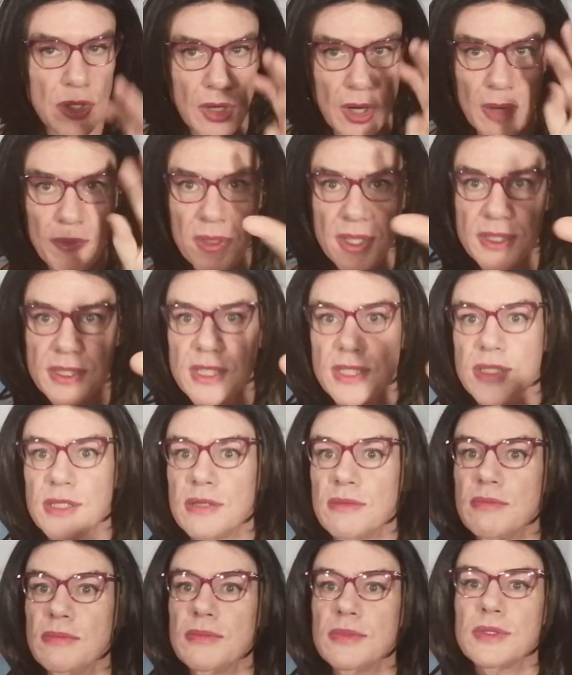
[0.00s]
Combat
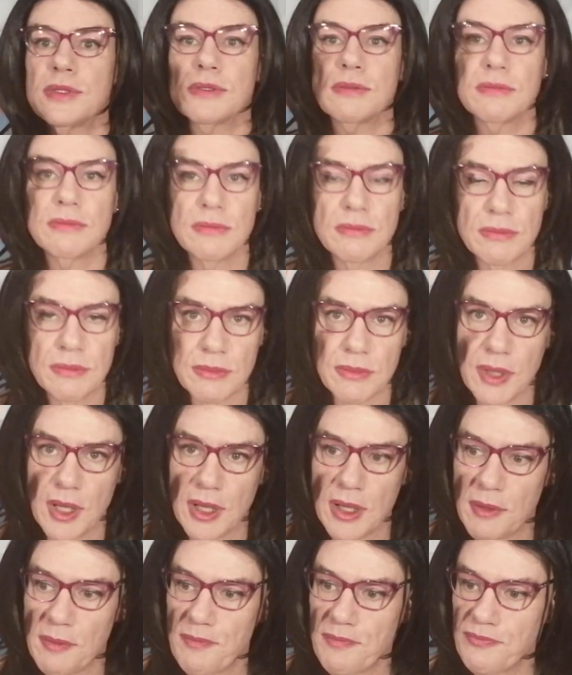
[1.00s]
systems,
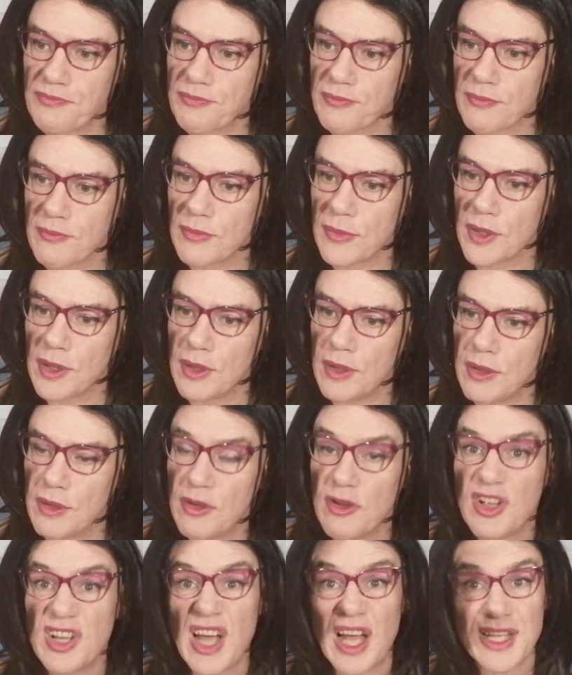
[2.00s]
a
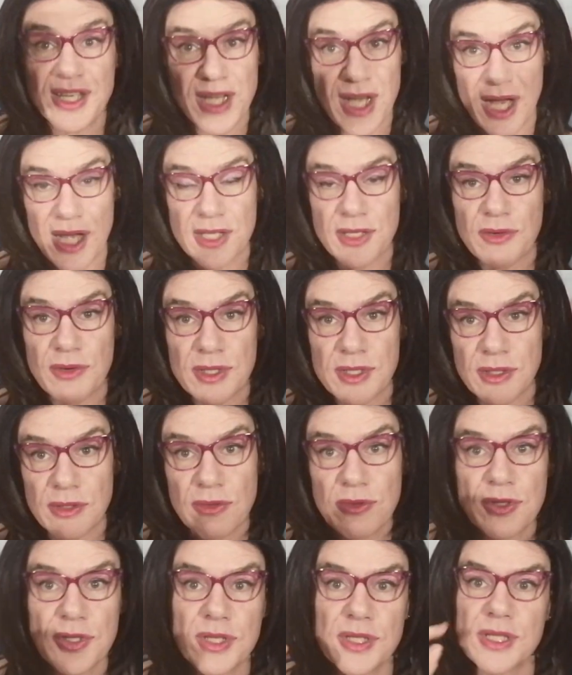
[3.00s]
task
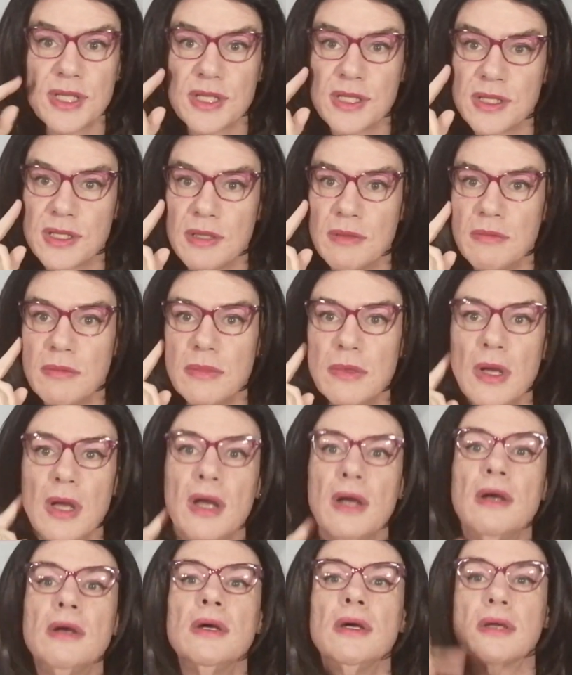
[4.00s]
resolution system,
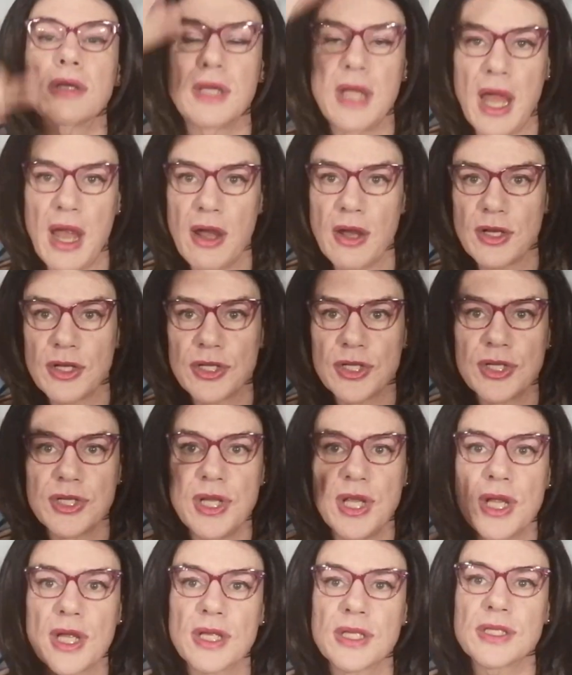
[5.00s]
character
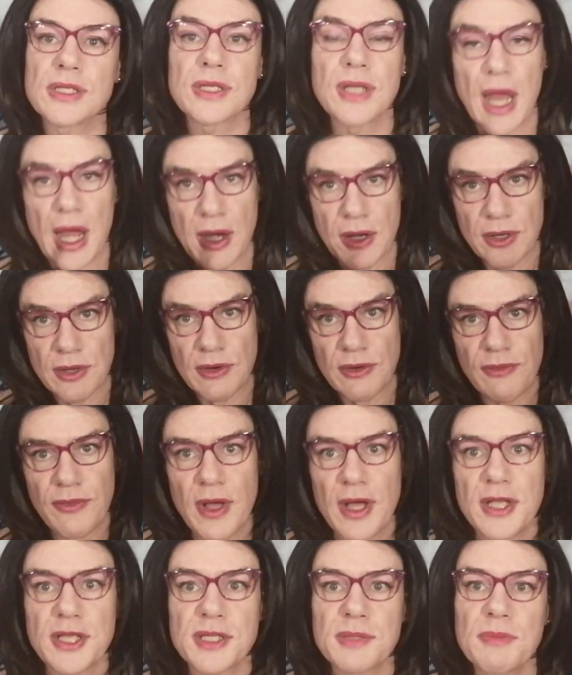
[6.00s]
sticks, character
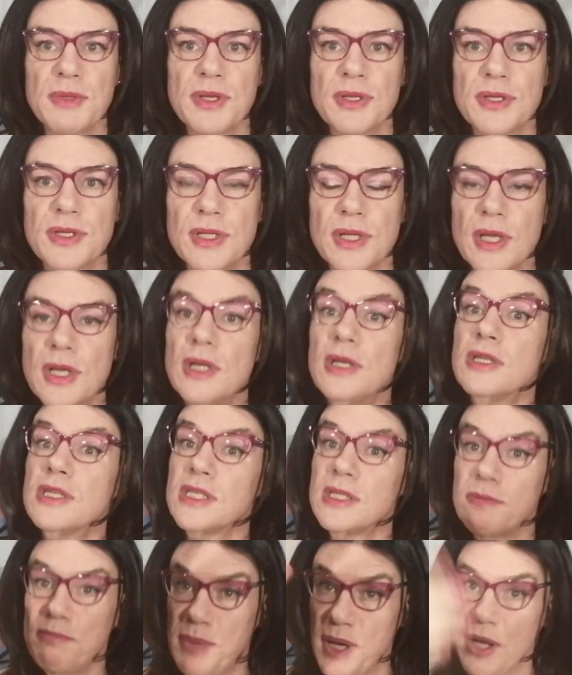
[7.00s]
advancement,
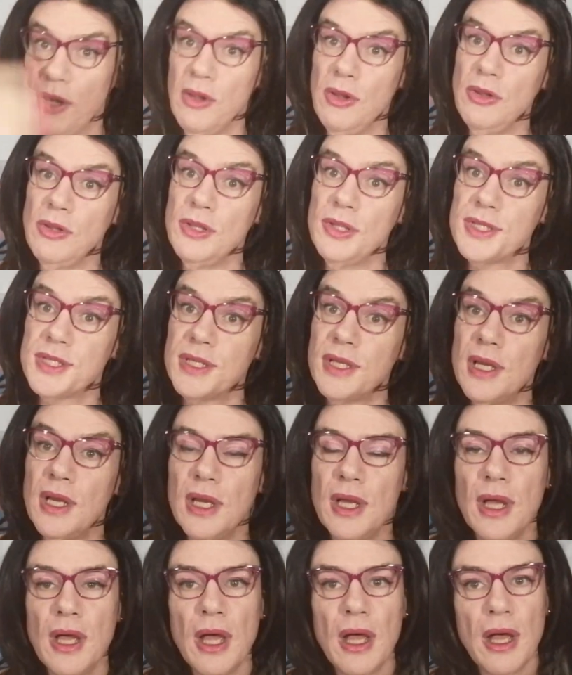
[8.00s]
spells.
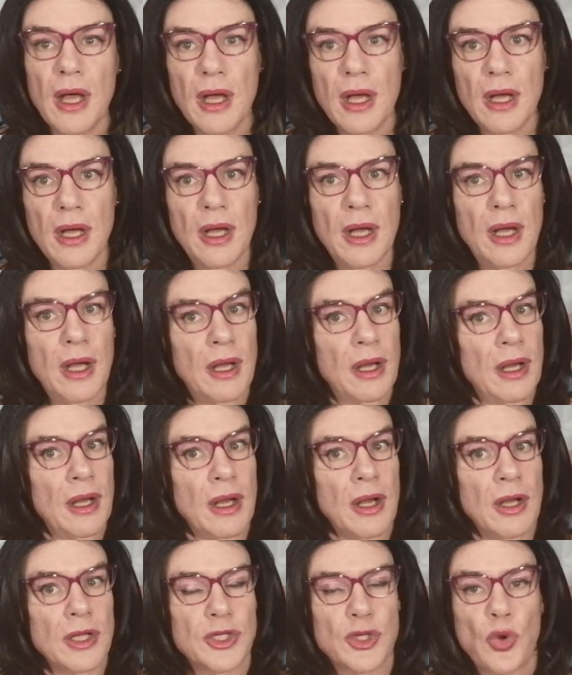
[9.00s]

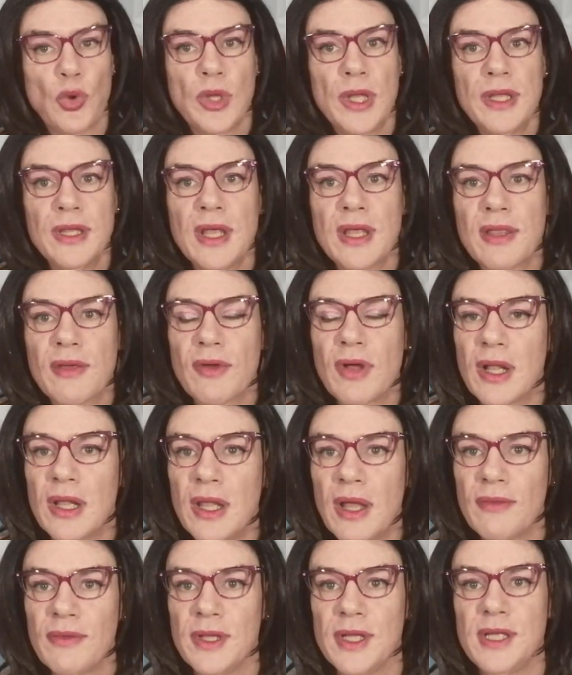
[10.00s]
It's all in there. They've got
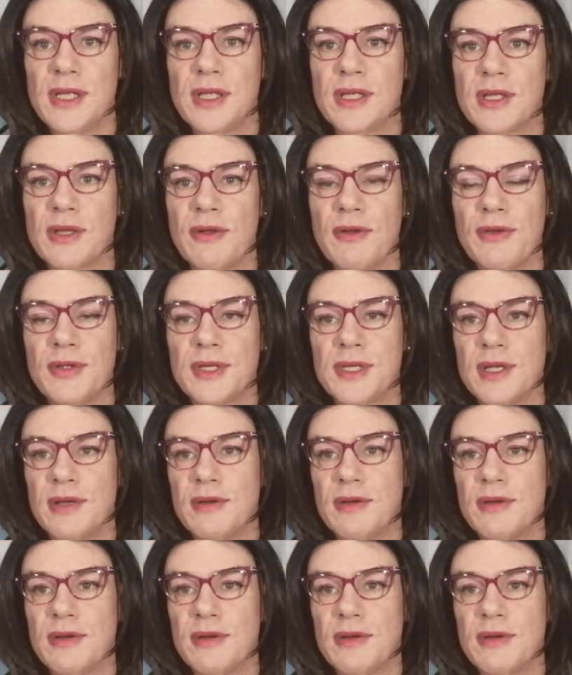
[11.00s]
a lovely sort of